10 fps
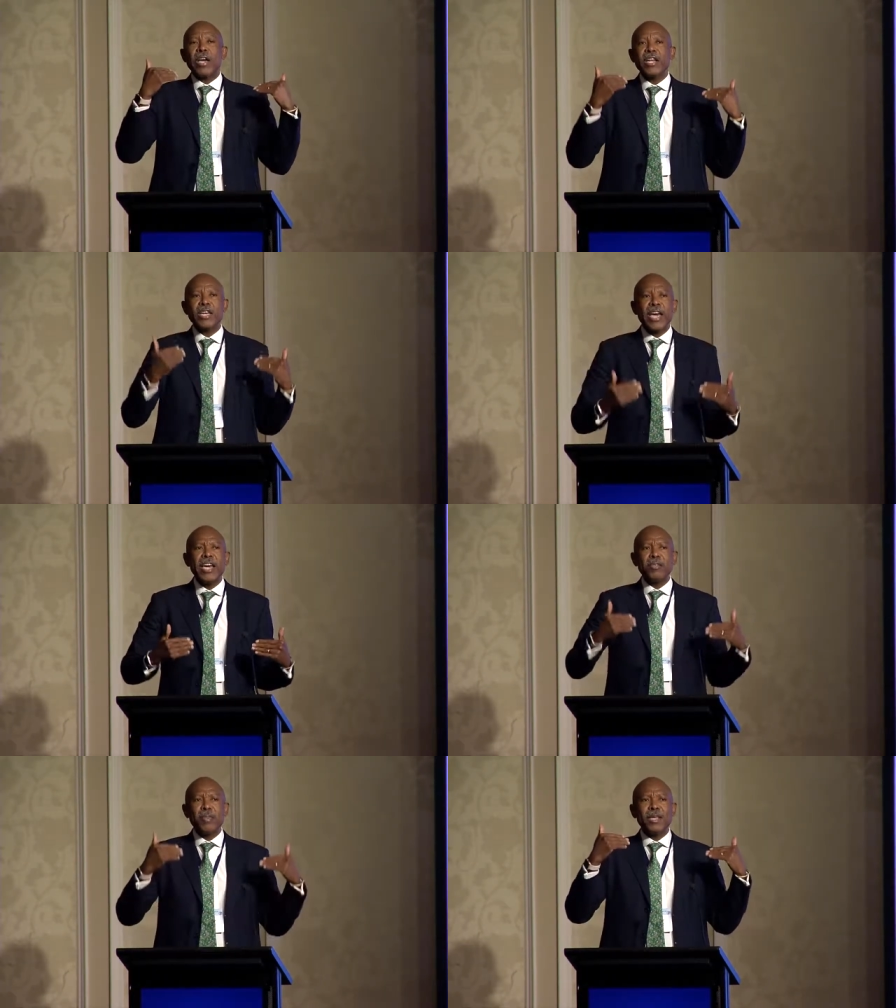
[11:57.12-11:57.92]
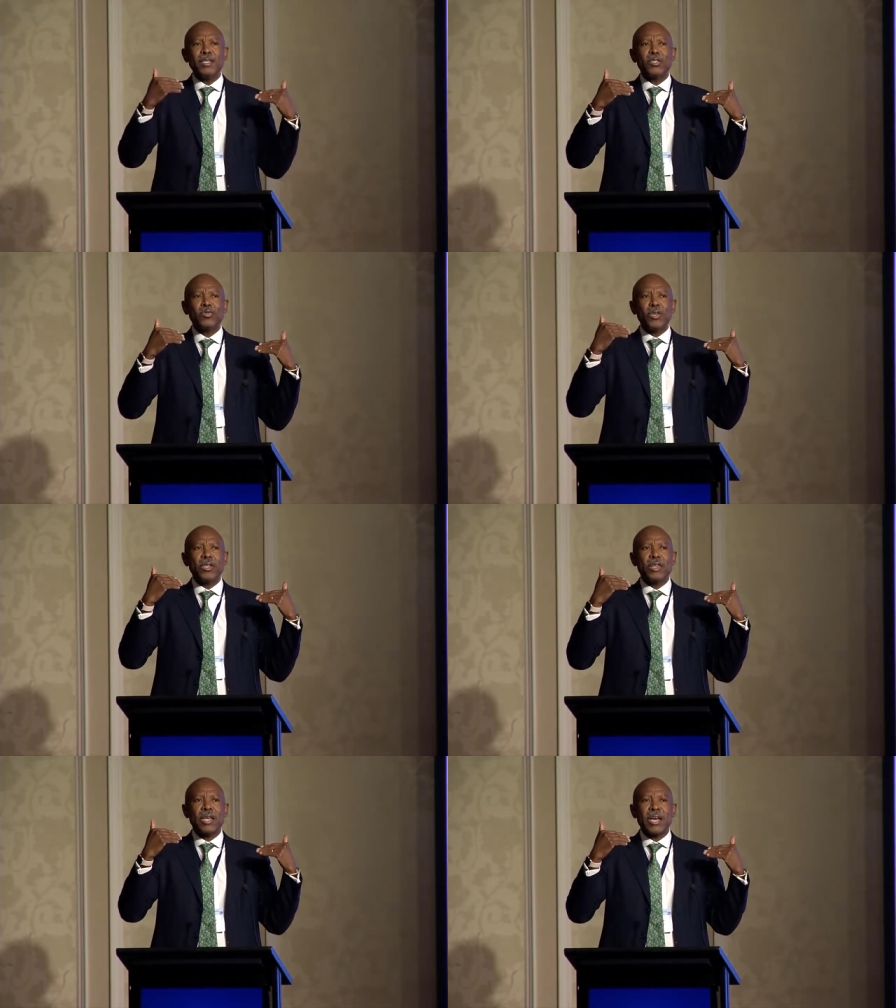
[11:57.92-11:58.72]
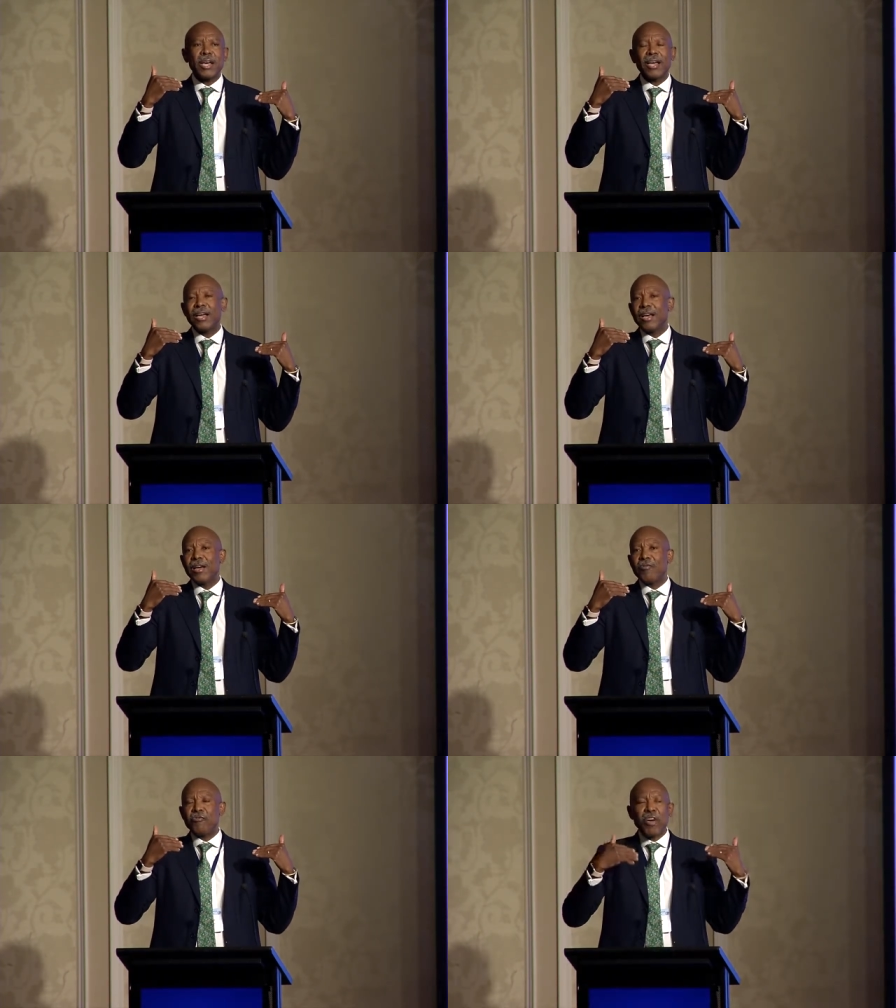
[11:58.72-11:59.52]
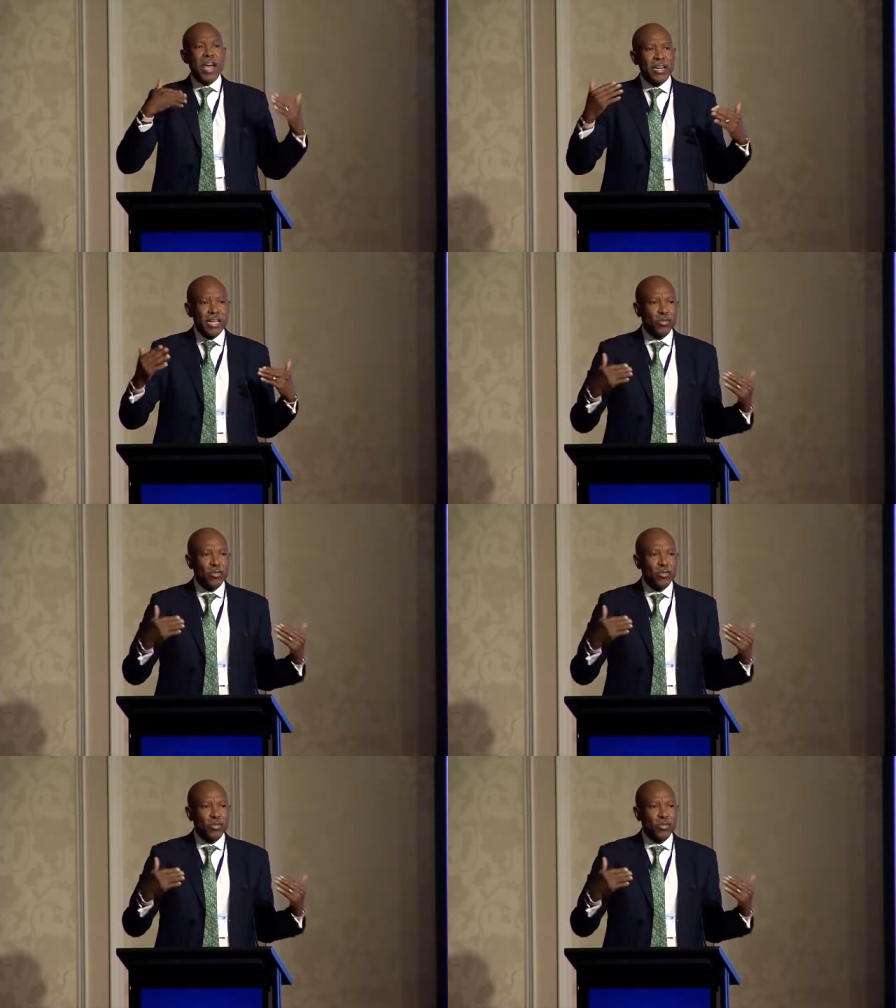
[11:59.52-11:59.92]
engagements with uh, various